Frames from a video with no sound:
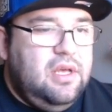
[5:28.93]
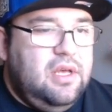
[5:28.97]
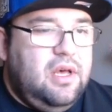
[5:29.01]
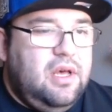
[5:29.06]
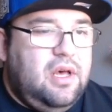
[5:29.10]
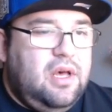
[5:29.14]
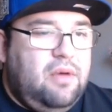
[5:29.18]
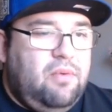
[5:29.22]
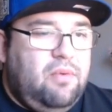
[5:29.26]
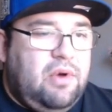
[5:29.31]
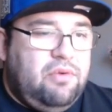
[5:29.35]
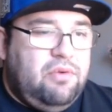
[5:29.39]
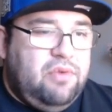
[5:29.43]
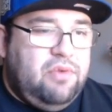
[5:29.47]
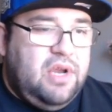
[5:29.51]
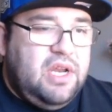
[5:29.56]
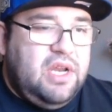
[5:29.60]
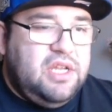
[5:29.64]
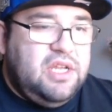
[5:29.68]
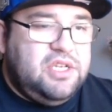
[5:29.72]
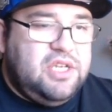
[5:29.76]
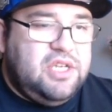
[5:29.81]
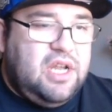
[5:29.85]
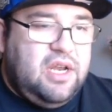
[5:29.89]
while
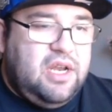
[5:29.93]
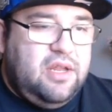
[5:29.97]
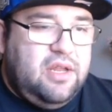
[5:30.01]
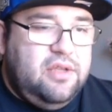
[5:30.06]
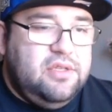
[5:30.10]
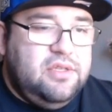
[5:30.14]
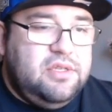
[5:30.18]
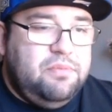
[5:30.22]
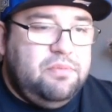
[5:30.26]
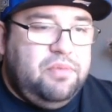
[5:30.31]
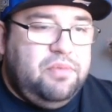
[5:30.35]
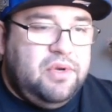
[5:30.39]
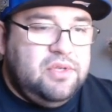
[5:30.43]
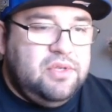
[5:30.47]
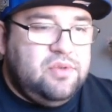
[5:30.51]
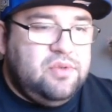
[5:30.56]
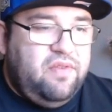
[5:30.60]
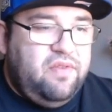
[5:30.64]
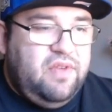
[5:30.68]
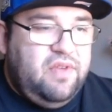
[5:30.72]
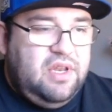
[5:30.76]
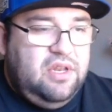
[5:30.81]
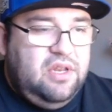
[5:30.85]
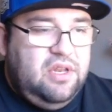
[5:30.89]
running shotting using Pulse
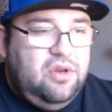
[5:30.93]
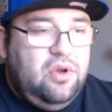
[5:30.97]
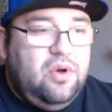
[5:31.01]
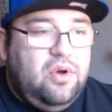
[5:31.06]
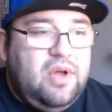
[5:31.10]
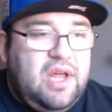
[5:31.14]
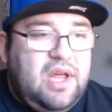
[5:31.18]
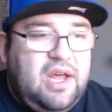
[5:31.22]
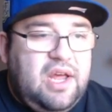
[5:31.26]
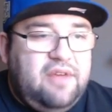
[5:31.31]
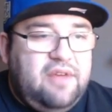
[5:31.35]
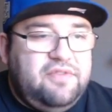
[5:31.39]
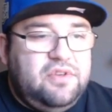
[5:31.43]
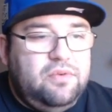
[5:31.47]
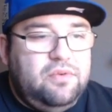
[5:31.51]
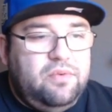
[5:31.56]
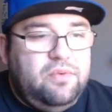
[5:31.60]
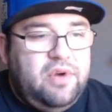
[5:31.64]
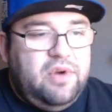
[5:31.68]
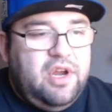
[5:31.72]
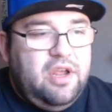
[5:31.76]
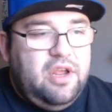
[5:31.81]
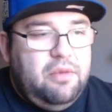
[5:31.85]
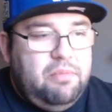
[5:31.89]
Wave, and you don't have to
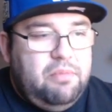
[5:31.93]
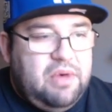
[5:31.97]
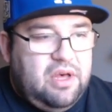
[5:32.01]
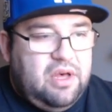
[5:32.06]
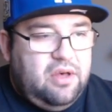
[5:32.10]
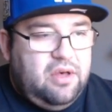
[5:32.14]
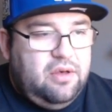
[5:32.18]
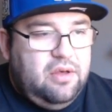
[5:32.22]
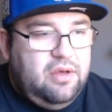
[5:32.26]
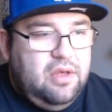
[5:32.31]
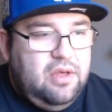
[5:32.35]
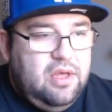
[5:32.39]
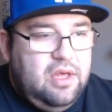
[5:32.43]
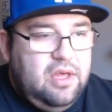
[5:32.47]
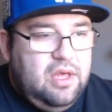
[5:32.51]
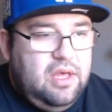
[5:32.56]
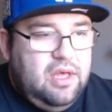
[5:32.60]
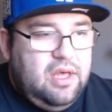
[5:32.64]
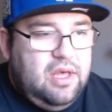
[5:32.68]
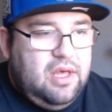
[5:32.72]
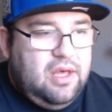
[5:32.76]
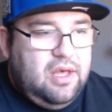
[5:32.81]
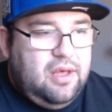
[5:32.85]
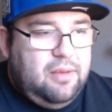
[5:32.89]
worry about
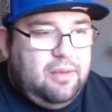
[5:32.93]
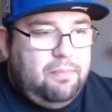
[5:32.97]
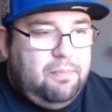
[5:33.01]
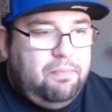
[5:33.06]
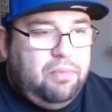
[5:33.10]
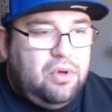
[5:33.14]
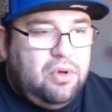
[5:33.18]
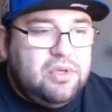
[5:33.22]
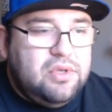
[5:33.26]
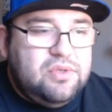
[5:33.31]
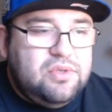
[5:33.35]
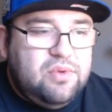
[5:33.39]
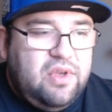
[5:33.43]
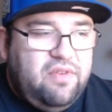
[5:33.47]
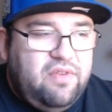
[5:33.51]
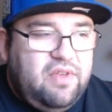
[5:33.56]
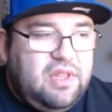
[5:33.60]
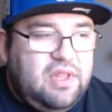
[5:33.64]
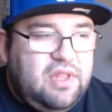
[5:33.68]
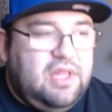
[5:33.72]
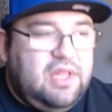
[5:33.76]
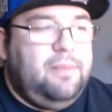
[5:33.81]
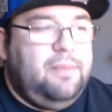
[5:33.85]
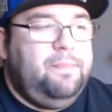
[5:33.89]
Pulse
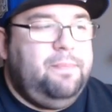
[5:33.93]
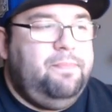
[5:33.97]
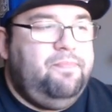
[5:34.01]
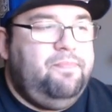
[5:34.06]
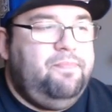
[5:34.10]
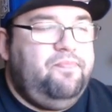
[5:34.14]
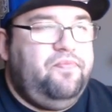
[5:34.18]
Waving them.